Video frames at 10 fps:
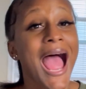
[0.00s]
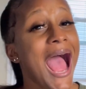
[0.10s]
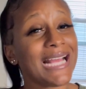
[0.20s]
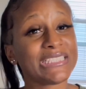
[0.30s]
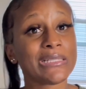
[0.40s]

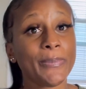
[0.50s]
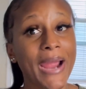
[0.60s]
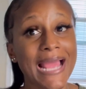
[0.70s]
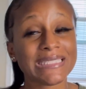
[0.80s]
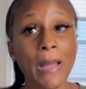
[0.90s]
I
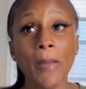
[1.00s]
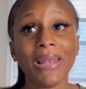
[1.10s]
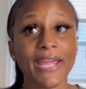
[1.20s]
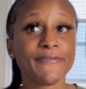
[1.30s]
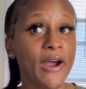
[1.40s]
surpassed my
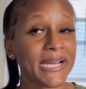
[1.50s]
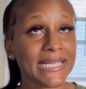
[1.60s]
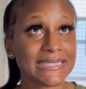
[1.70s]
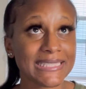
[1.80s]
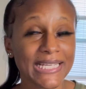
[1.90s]
Black
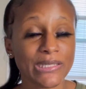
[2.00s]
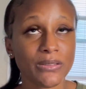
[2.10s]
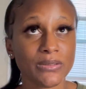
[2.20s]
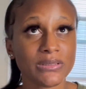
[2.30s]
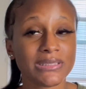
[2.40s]
Friday
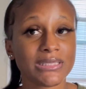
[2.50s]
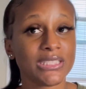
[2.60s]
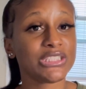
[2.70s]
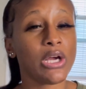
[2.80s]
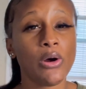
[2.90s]
sales.
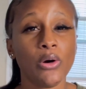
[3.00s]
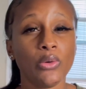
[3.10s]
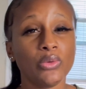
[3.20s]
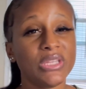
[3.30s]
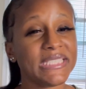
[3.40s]

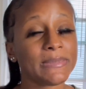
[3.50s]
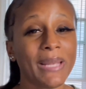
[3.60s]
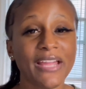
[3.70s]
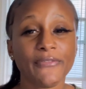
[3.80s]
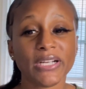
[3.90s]
So this
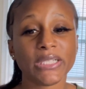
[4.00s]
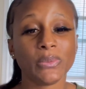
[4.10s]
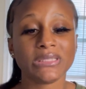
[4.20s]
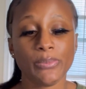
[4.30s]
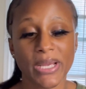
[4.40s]
Black Friday
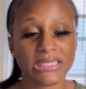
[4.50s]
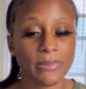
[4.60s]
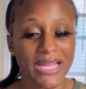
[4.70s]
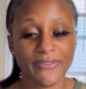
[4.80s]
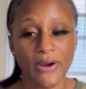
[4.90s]
was the best
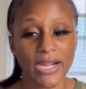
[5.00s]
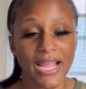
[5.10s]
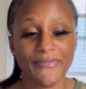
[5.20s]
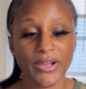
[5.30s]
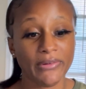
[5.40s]
Black Friday
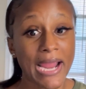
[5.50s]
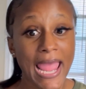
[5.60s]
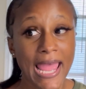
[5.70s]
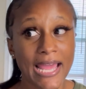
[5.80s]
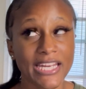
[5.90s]
I've ever
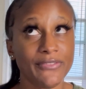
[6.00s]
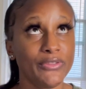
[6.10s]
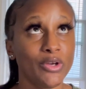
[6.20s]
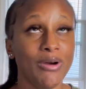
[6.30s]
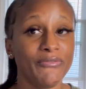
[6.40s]
had,
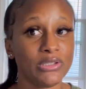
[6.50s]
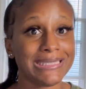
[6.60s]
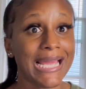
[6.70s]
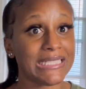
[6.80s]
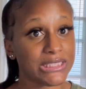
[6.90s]
even though I've only
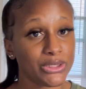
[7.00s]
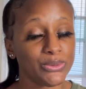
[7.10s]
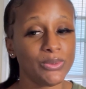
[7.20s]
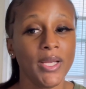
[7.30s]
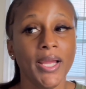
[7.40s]
had
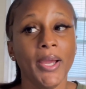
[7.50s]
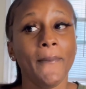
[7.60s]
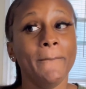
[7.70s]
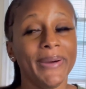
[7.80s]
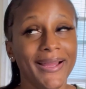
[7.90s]
two,
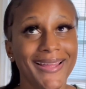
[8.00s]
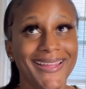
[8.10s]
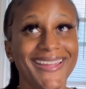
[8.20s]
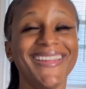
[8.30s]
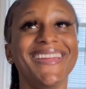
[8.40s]
but
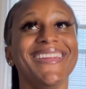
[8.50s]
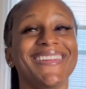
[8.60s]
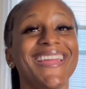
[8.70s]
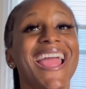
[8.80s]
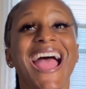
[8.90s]

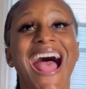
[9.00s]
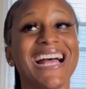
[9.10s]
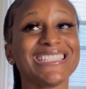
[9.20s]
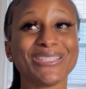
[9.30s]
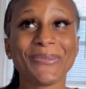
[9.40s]

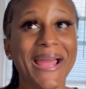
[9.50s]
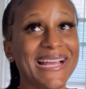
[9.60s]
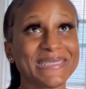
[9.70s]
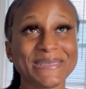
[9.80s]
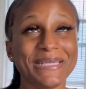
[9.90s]
I
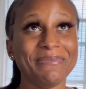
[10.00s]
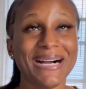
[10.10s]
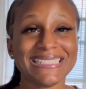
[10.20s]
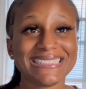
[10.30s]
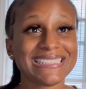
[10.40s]
surpassed uh,
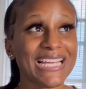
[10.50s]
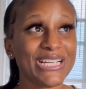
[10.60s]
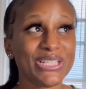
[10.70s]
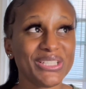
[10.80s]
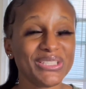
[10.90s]
my
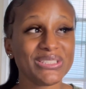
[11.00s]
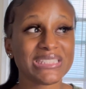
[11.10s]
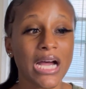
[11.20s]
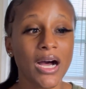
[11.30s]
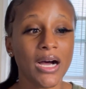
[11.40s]
sales.
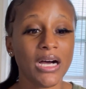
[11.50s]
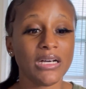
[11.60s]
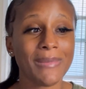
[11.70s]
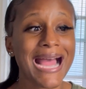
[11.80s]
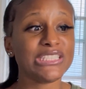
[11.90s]

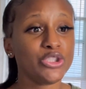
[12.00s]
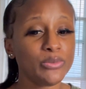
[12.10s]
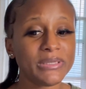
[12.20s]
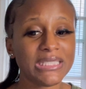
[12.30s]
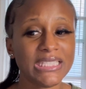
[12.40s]
Um, I do
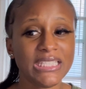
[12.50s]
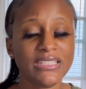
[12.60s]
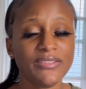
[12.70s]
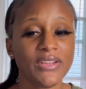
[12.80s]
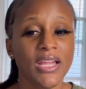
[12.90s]

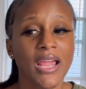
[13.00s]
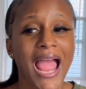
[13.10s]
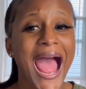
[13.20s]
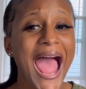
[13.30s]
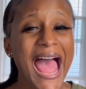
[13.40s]
believe,
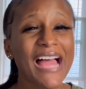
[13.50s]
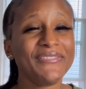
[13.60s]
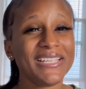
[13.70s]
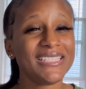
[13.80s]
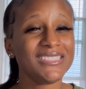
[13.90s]
I
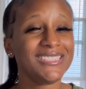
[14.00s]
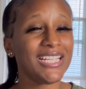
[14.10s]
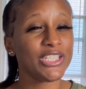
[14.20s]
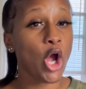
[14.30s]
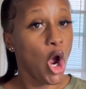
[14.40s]
haven't
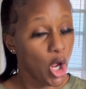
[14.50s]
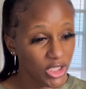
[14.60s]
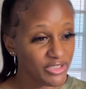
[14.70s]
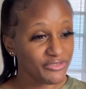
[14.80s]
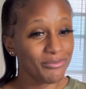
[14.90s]
done
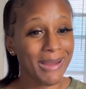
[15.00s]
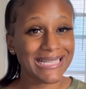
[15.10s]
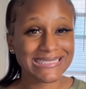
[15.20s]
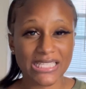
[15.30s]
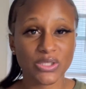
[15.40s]
all of my
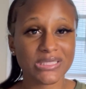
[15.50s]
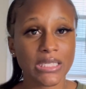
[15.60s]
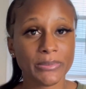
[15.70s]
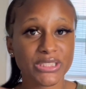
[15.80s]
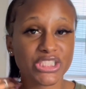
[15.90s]
sales
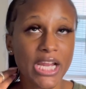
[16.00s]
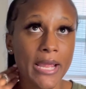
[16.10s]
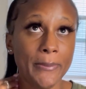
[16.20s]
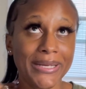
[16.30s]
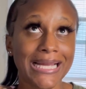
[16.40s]
numbers
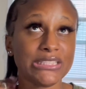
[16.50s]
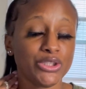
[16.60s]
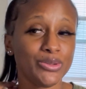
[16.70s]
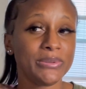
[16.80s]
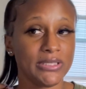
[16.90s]
yet, but I
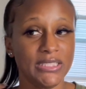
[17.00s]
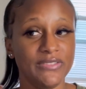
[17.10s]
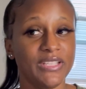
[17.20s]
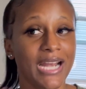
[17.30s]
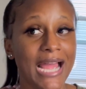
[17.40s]
do
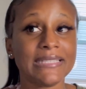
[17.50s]
believe that I